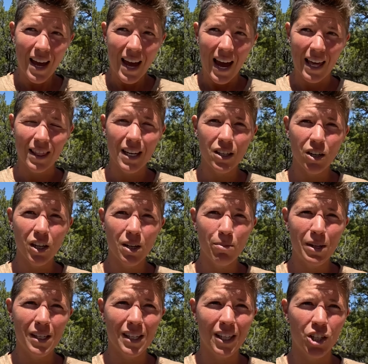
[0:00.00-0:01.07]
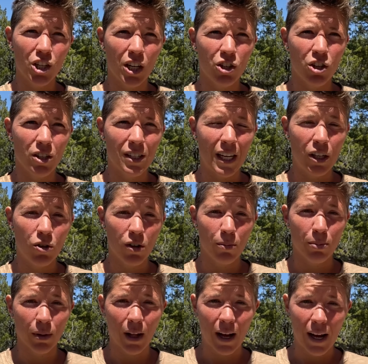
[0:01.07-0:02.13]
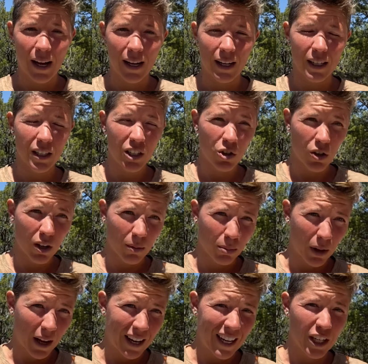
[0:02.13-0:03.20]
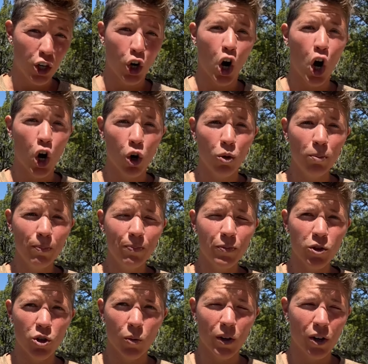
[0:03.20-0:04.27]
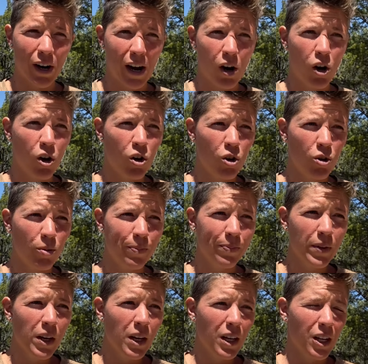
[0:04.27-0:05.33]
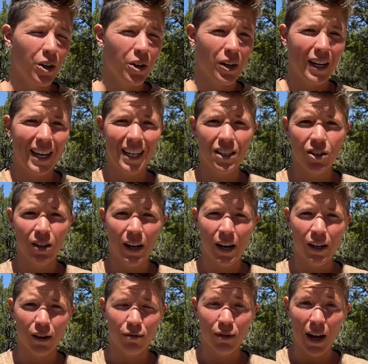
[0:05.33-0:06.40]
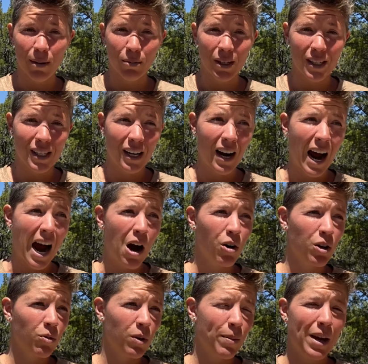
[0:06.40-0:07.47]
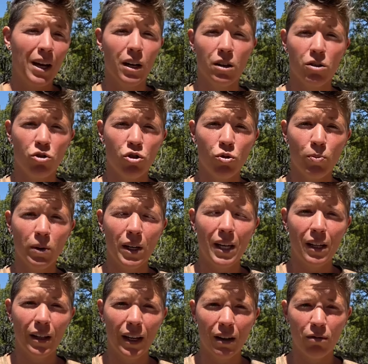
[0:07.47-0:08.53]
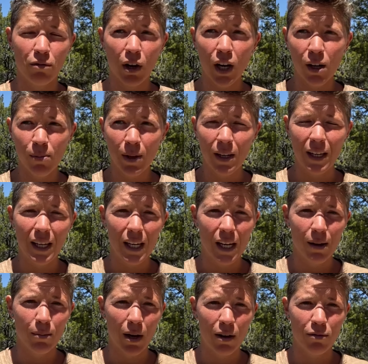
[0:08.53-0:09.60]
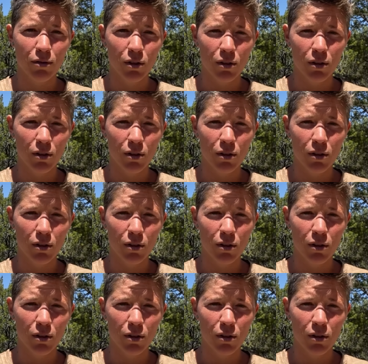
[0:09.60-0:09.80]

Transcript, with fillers: And these are going to be suggestions that you can apply in your home. So when you're at home, you know, your kids are there, your family's there, how can we make it a super healing environment, EMF